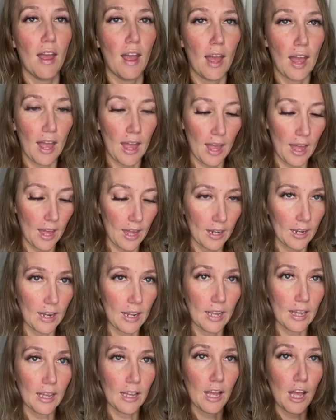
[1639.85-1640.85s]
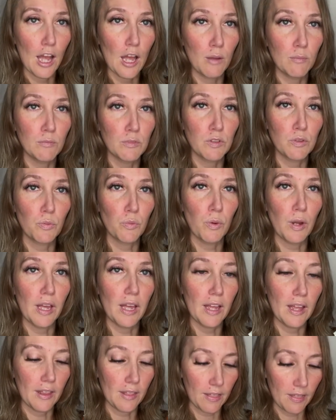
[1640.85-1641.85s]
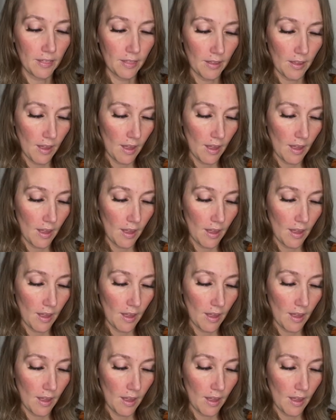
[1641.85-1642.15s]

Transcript: and it comes with